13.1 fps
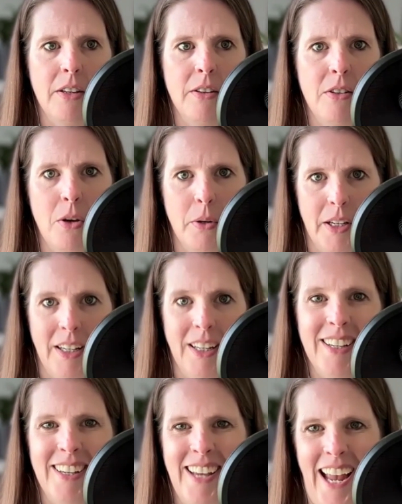
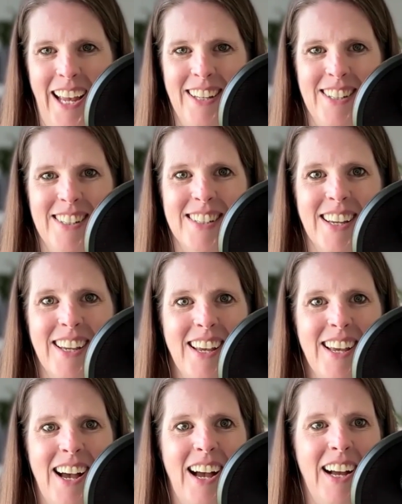yoga and
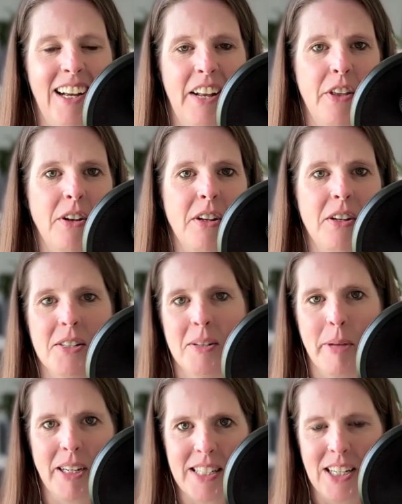then into
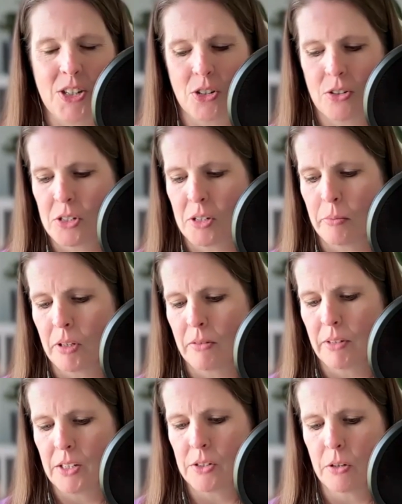meditation or something,
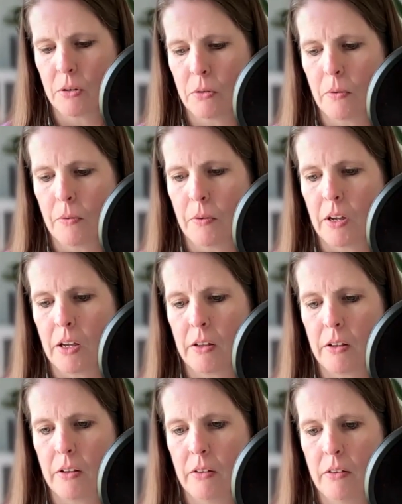right? So
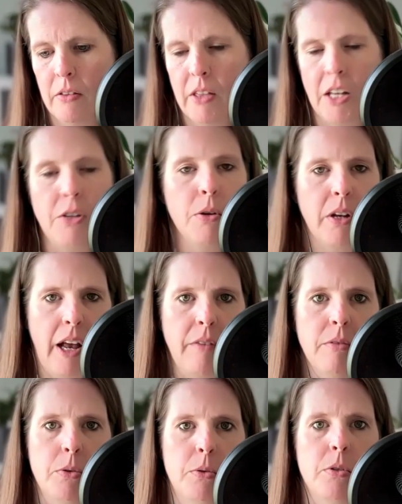then you can
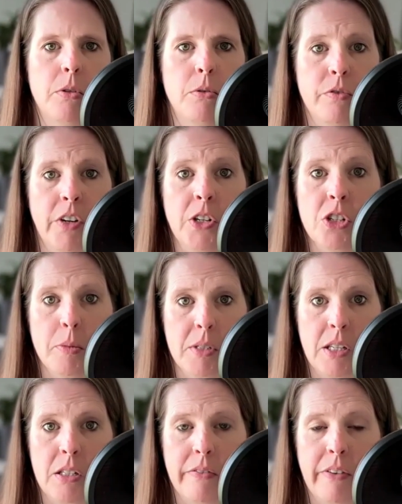have those friendships
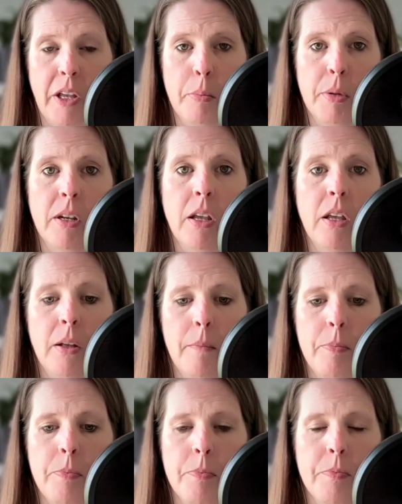that develop. And
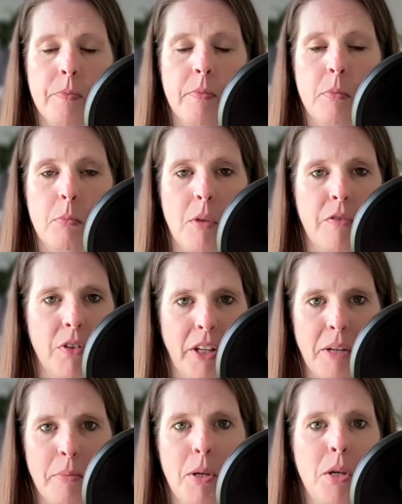if you're
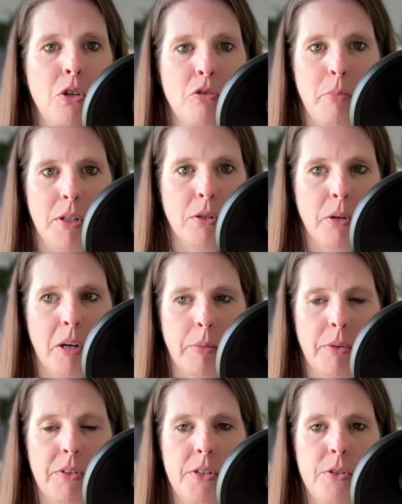like me and you've been to a
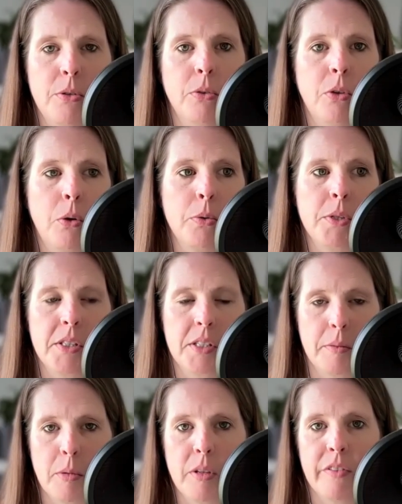couple of these, you'll know that
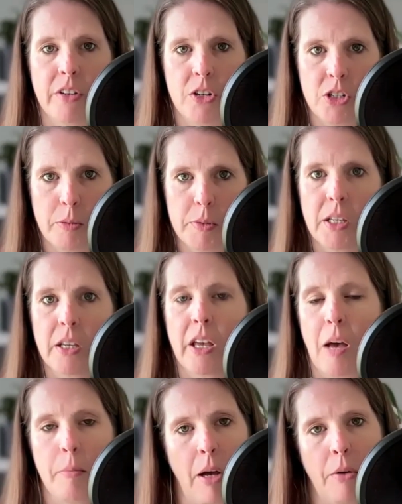some of the friendships that
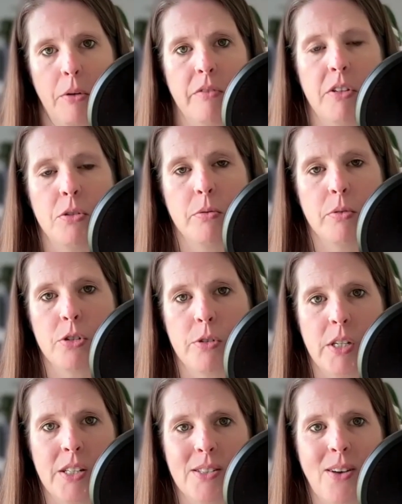come out of these
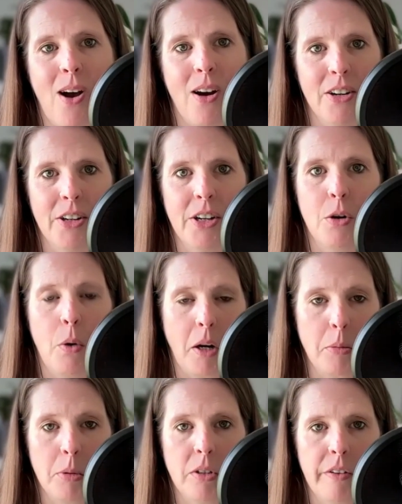retreats are
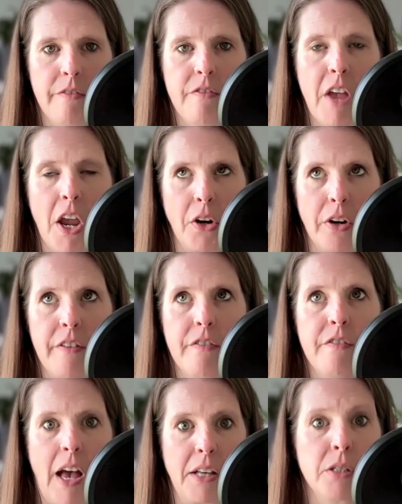incredible and very
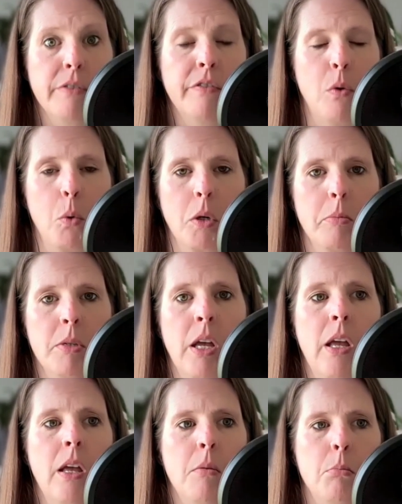fast formed,
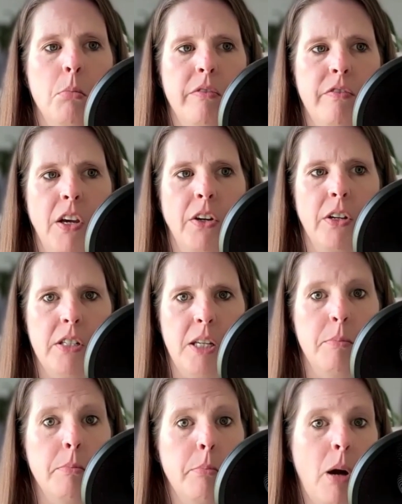but very
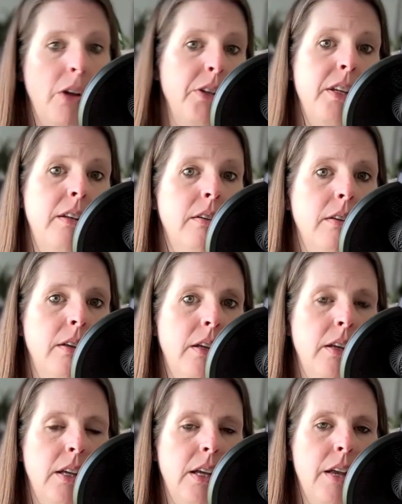deep bonded.
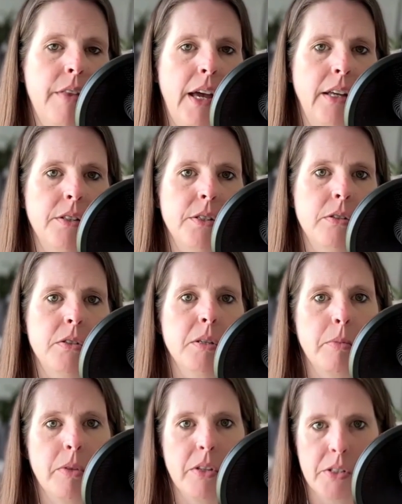And that's
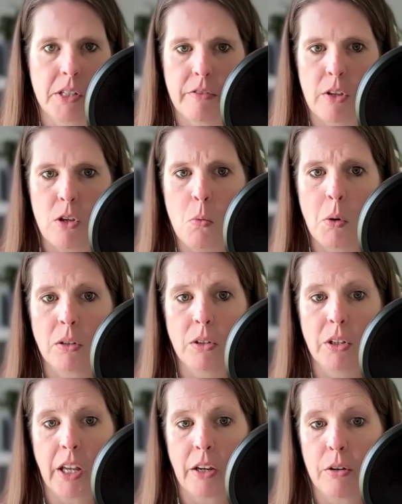some of the stuff that you want to
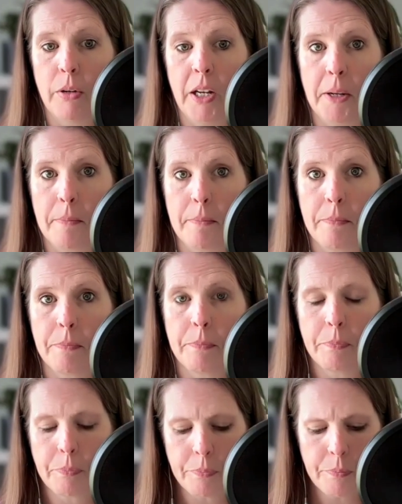look at creating.
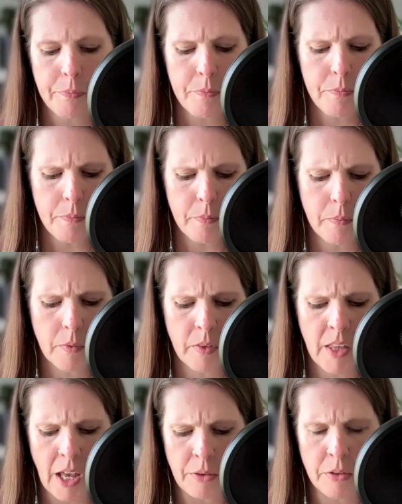
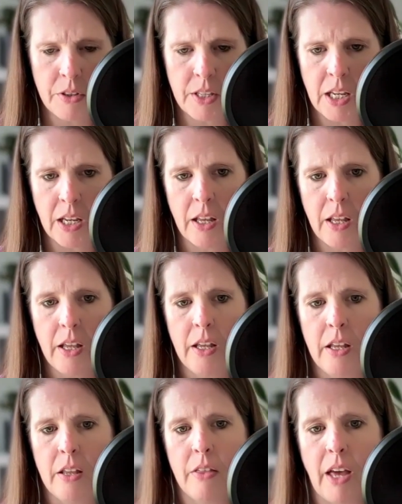The other thing
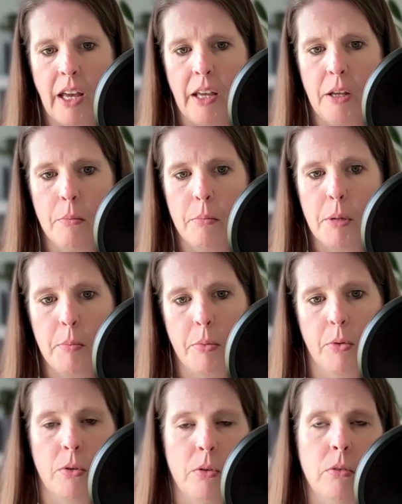that
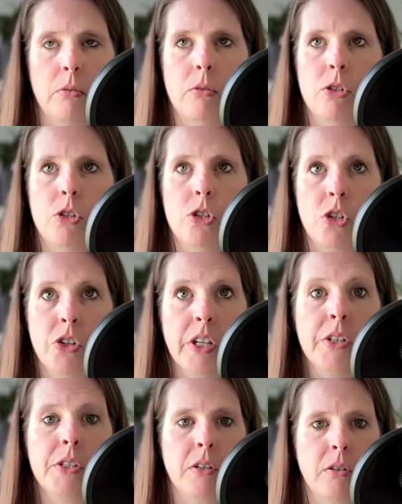people should
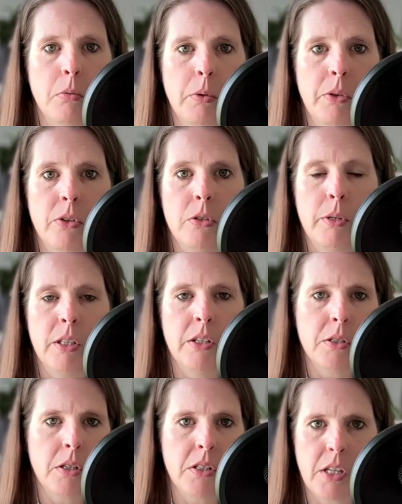consider when they're doing
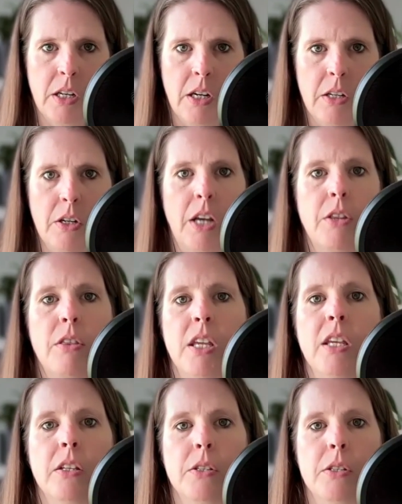this, I
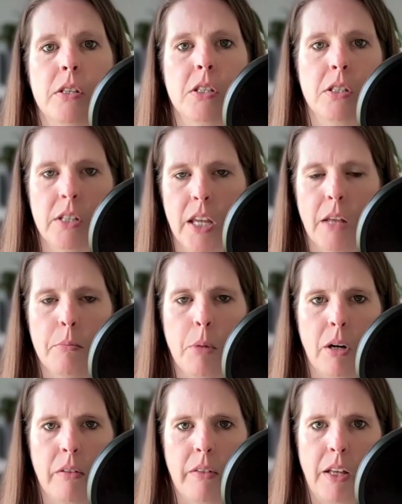think this is again
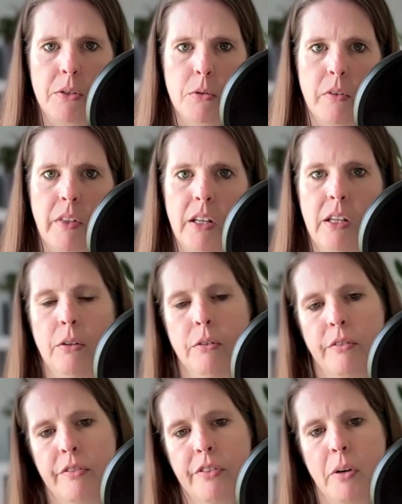part of that sort of that
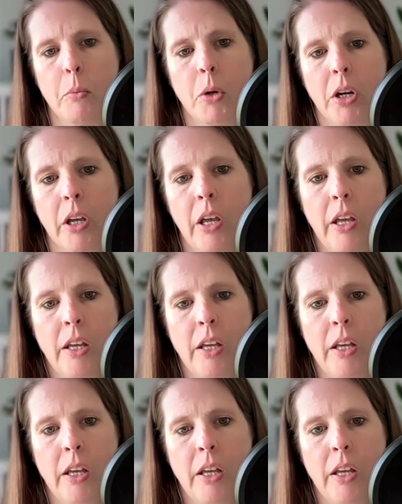Hilton framework,